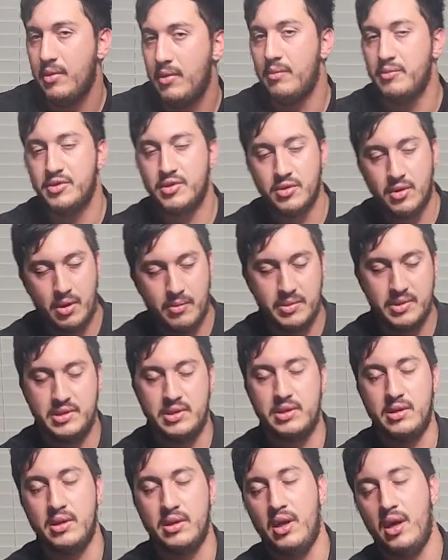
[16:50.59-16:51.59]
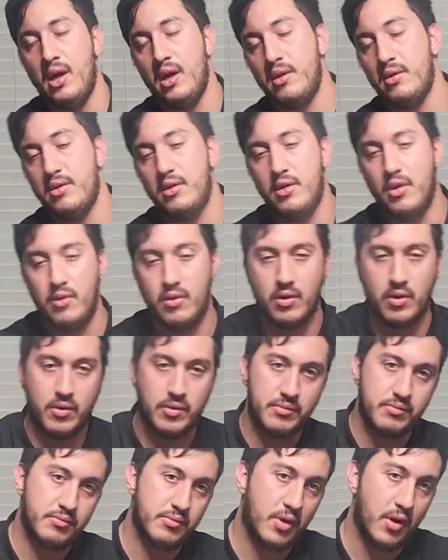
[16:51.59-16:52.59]
I'm sure I'm missing a lot. You know, go
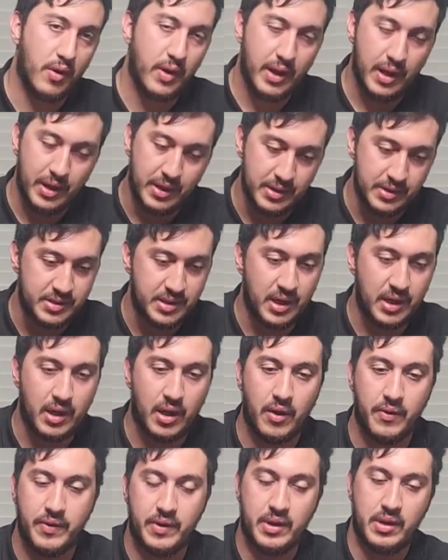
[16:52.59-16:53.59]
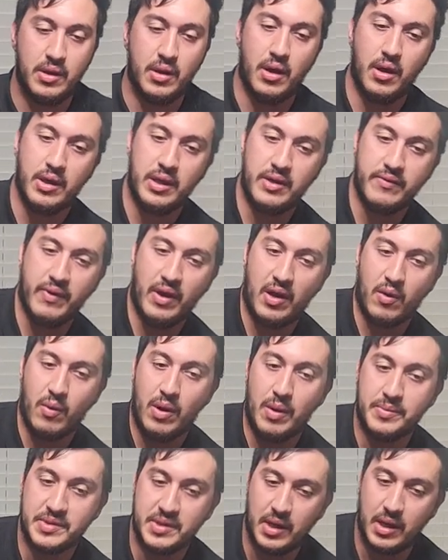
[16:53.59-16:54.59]
go ahead and check out the uh, Evike
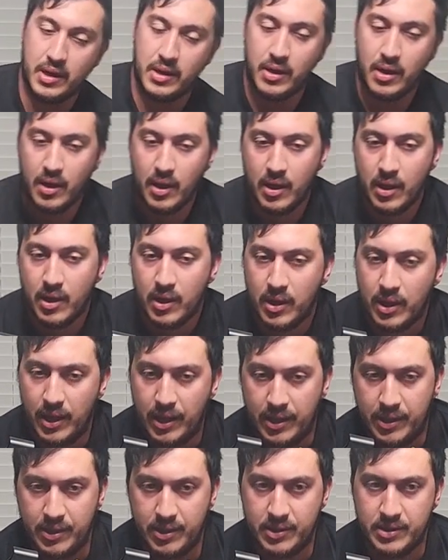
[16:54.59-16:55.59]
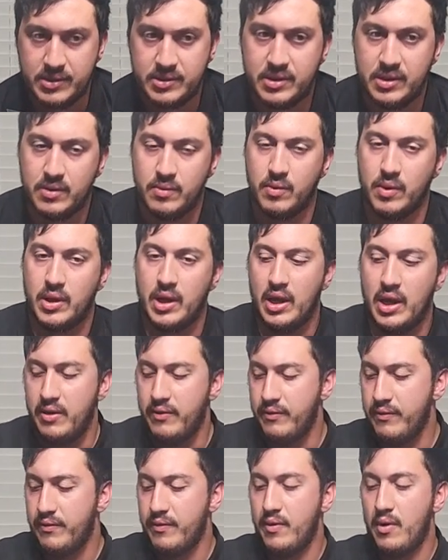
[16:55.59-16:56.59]
website and uh, see what kind
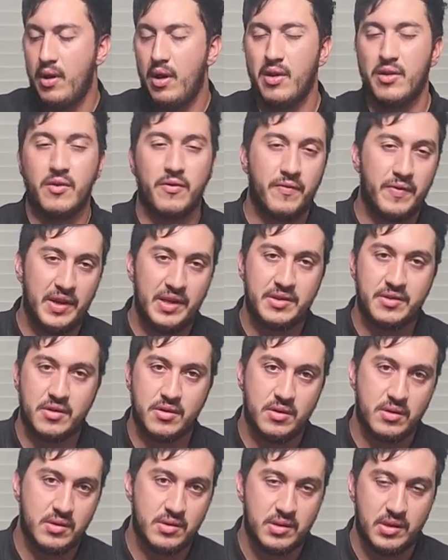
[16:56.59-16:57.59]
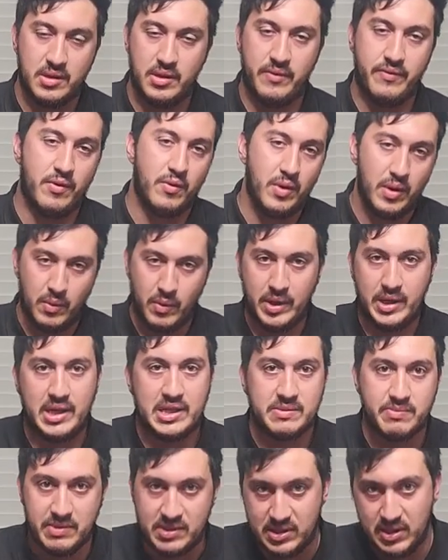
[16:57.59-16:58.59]
of other features, and if you really want to get
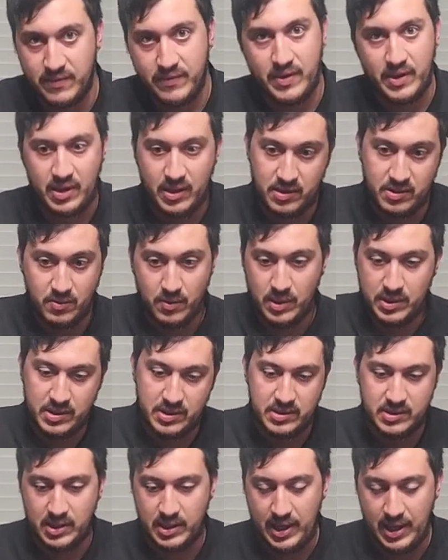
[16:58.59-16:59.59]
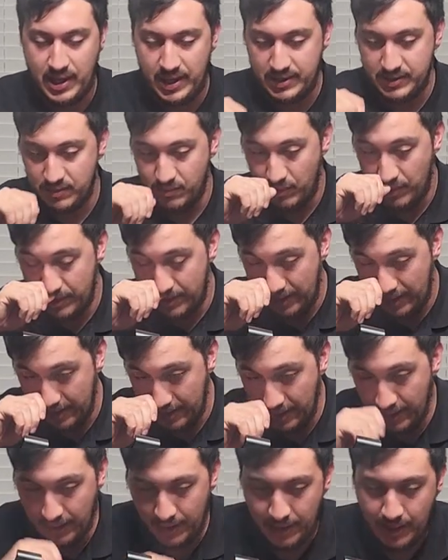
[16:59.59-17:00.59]
specific into what this thing has and
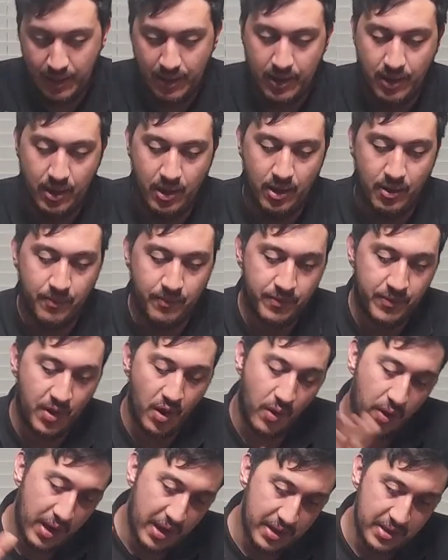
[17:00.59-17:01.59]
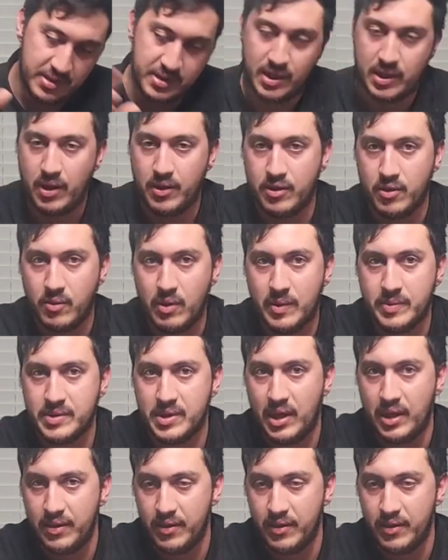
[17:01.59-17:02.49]
whatnot, um, go ahead and check out their website.